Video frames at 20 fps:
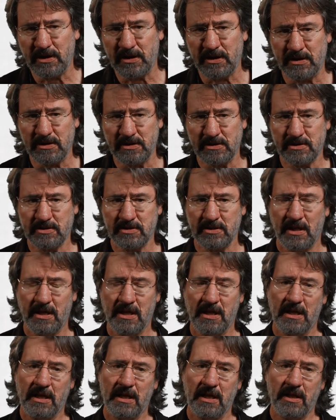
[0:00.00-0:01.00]
is
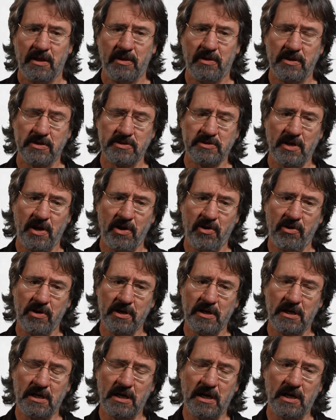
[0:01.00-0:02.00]
this
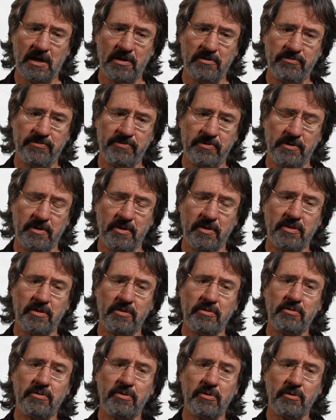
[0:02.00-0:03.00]
area of
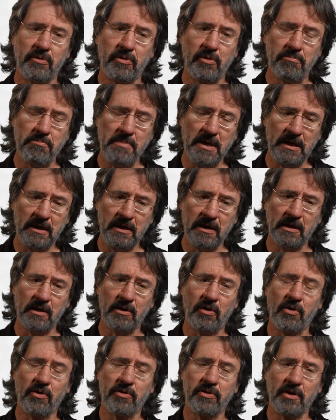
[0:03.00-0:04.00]
the meaning
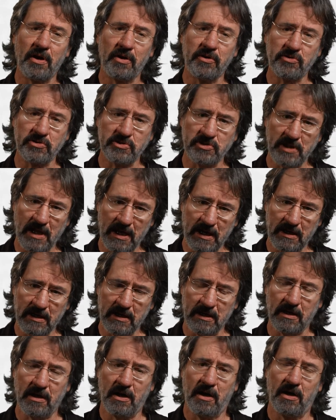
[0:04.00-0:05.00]
or the
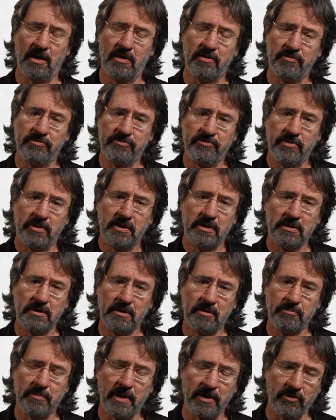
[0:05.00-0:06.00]
understanding of
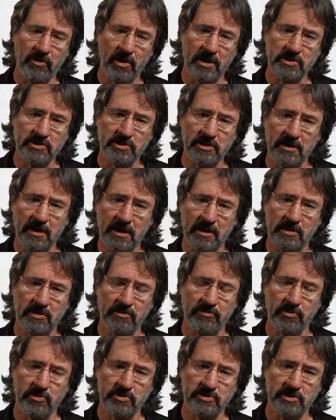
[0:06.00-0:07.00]
migration and
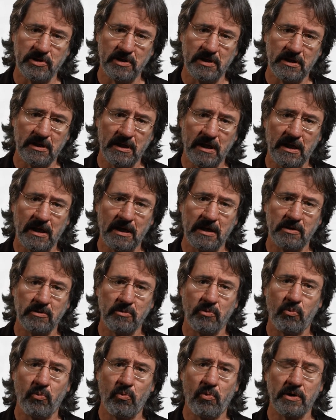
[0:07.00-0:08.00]
diversity and
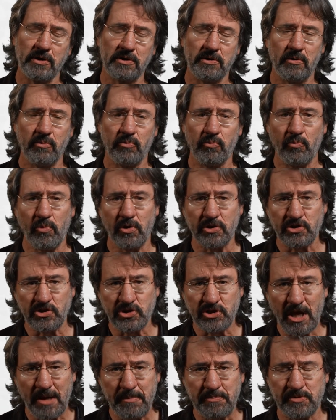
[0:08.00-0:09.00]
what, what
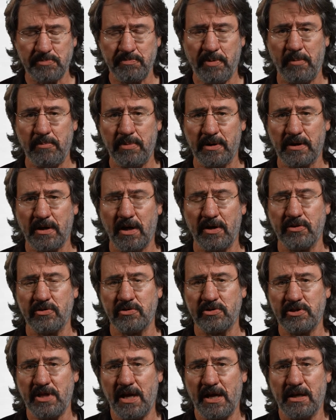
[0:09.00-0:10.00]
shapes public
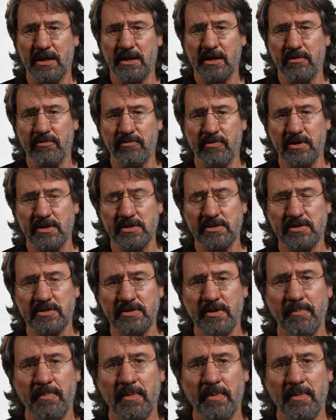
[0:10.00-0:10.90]
understanding of this